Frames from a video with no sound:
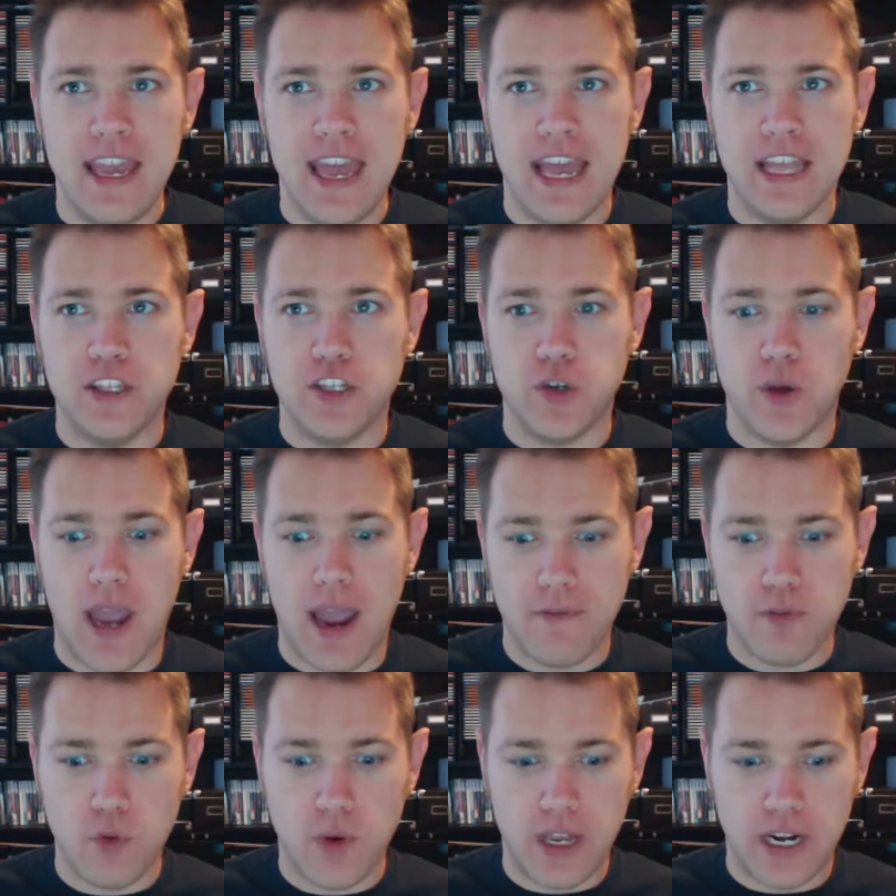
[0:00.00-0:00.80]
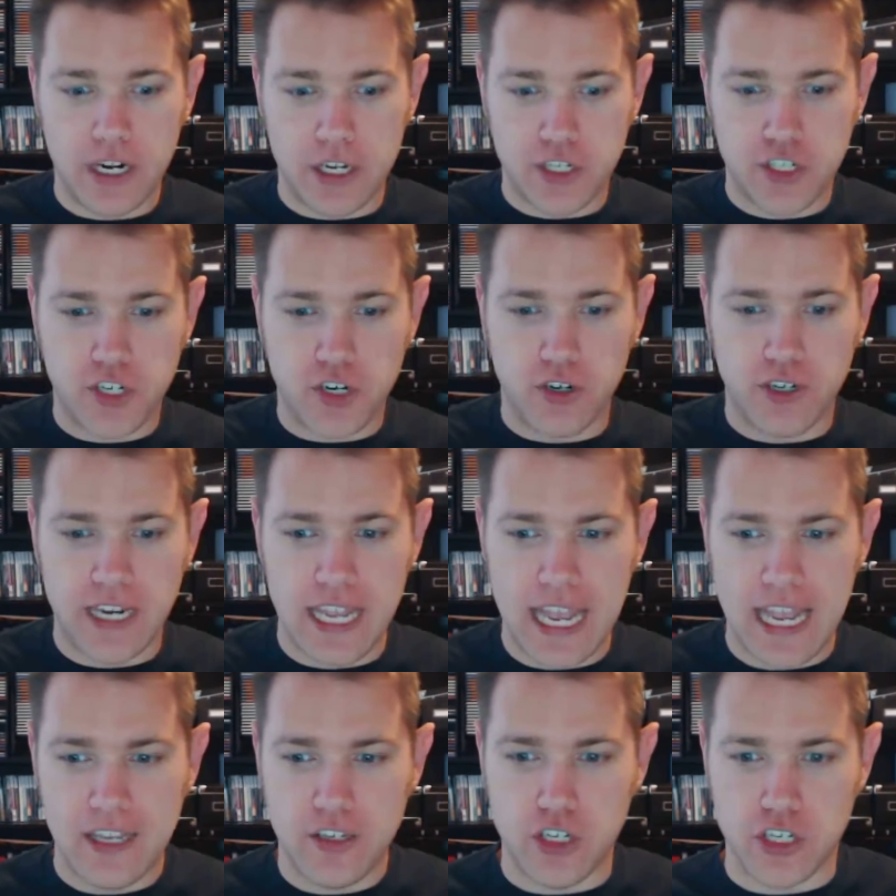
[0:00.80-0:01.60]
And so everyone at a certain
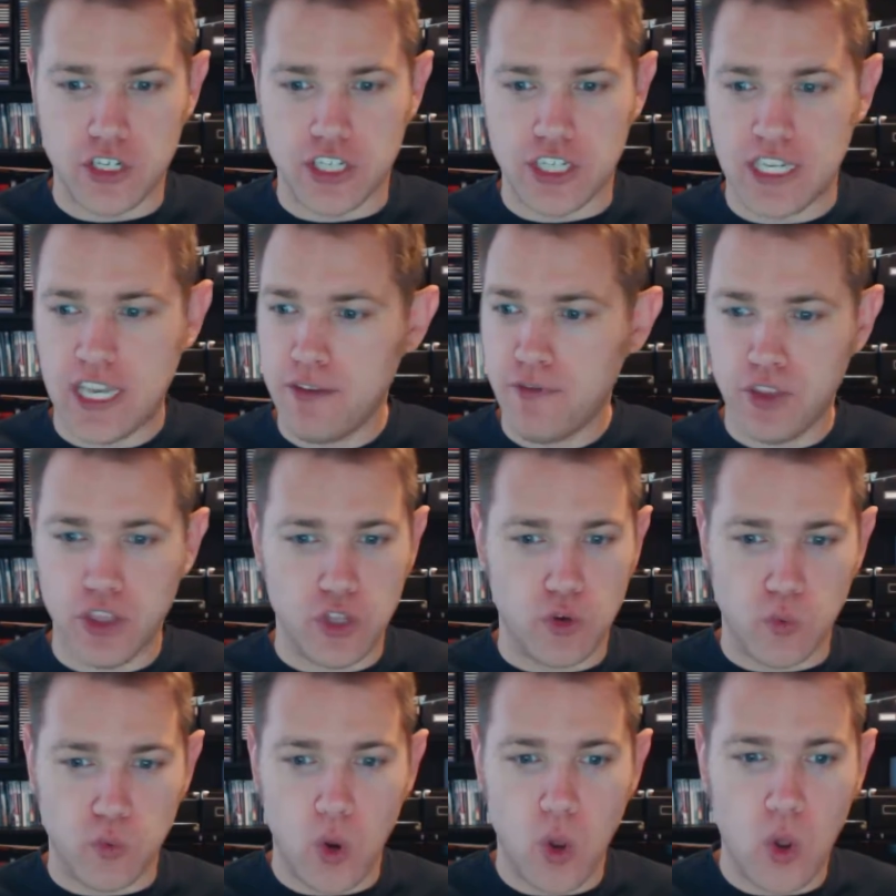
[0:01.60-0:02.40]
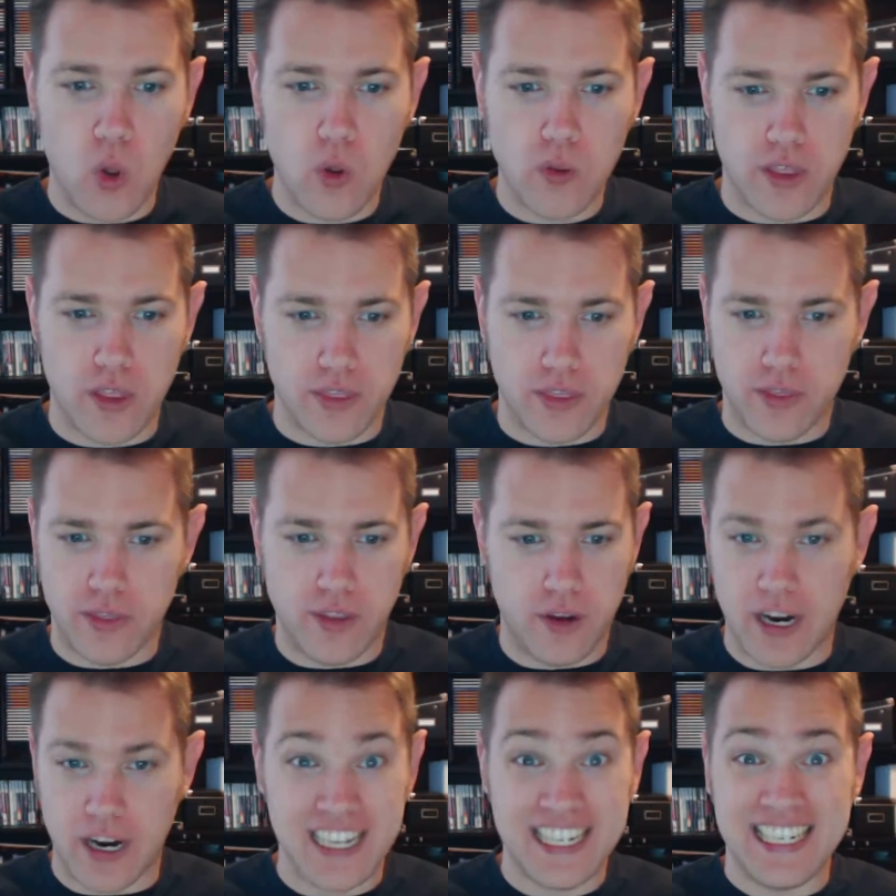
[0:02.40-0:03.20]
age is given the role that
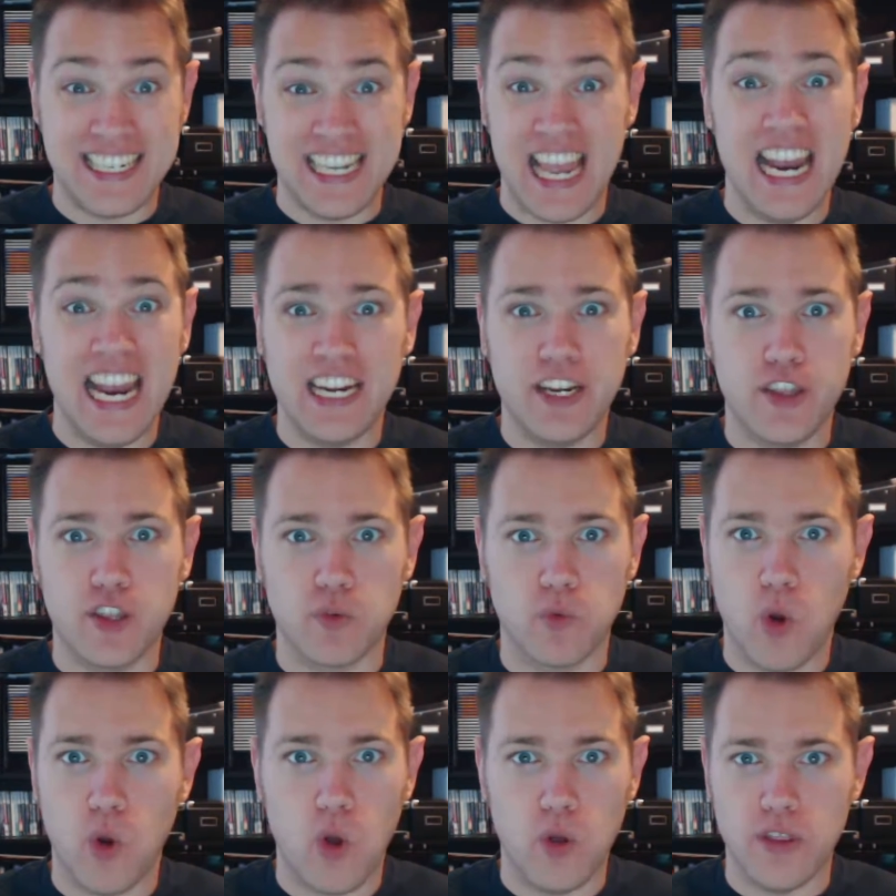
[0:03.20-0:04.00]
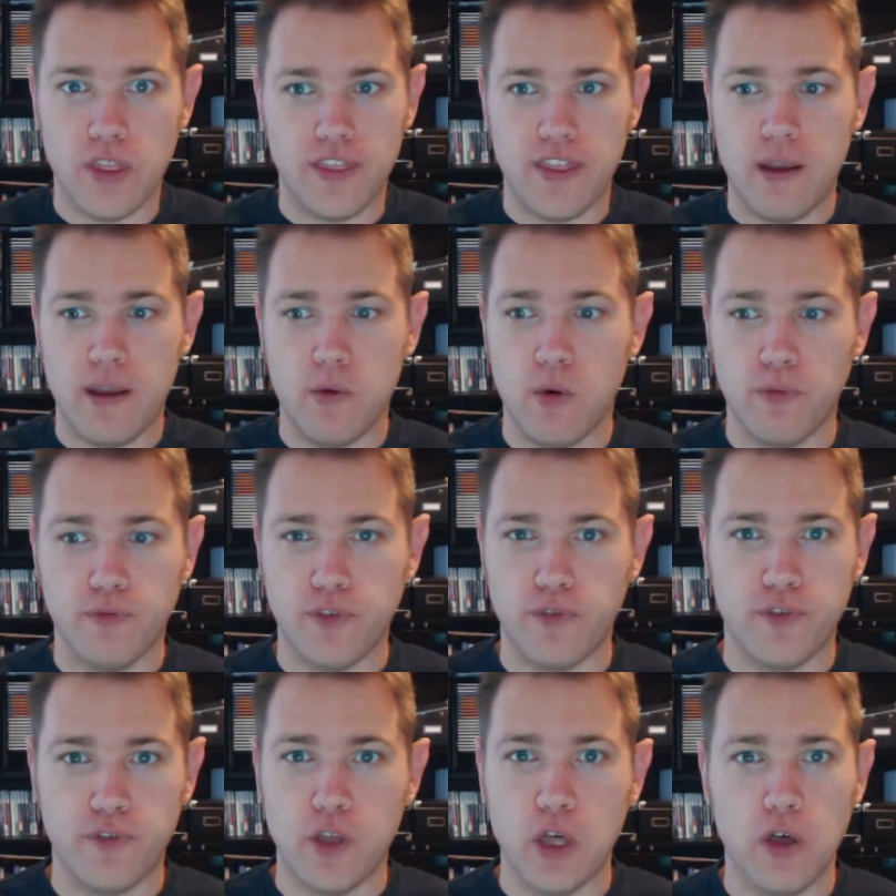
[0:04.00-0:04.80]
they're assigned, the role that they will
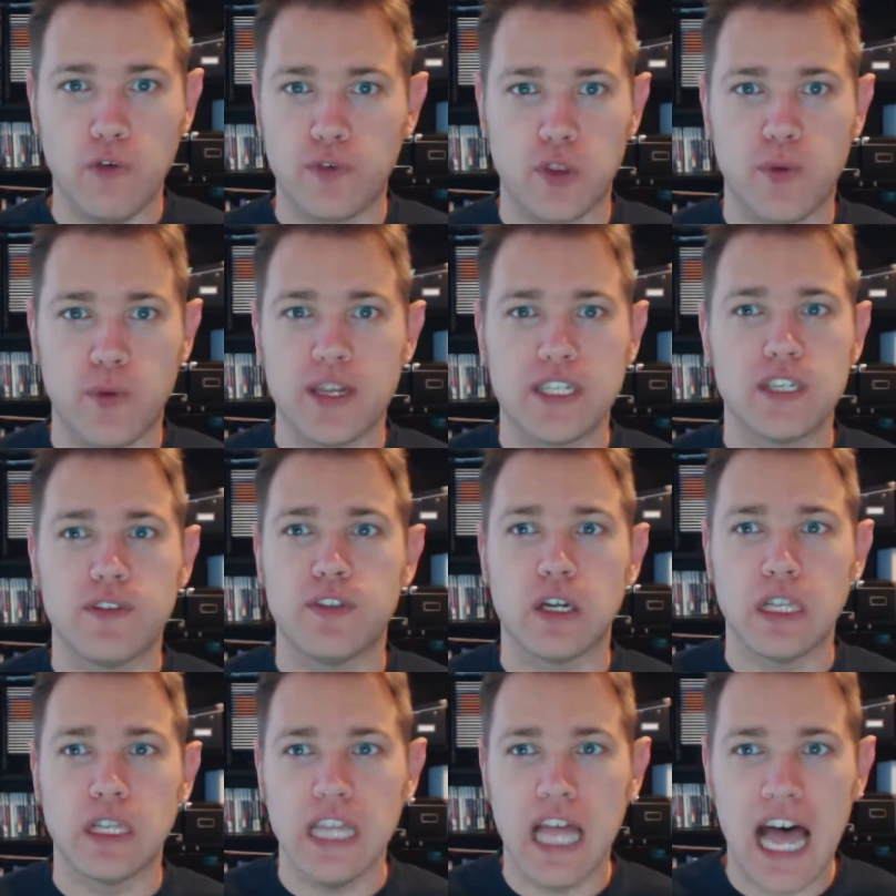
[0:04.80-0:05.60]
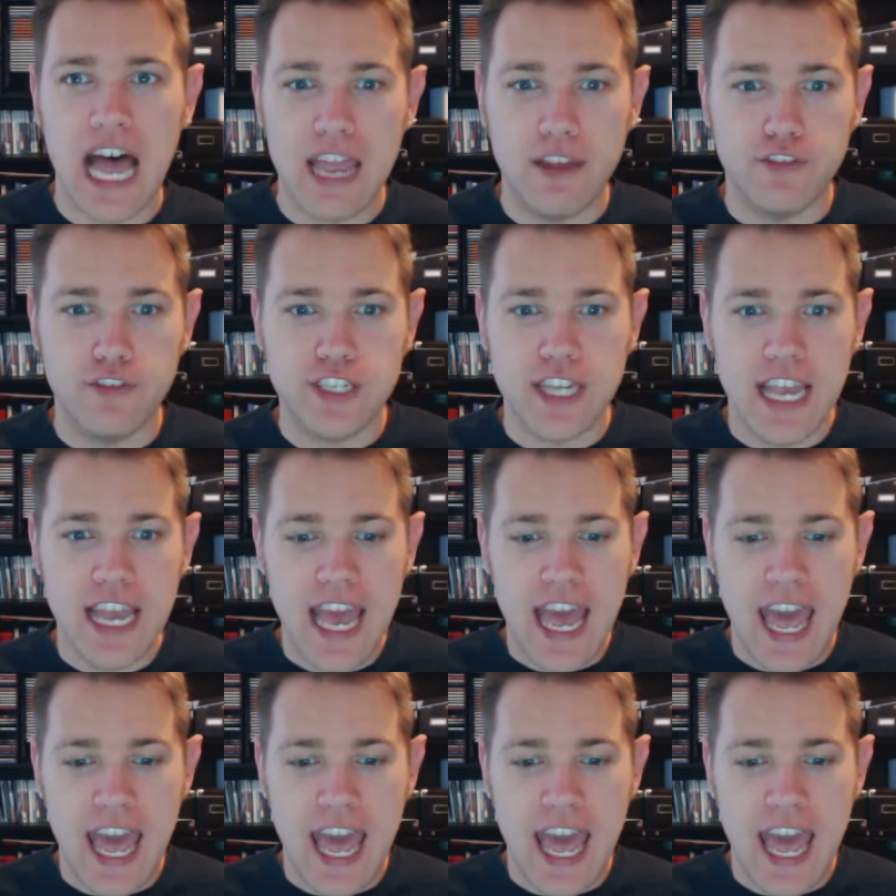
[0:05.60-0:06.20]
fulfill for the rest of their lives.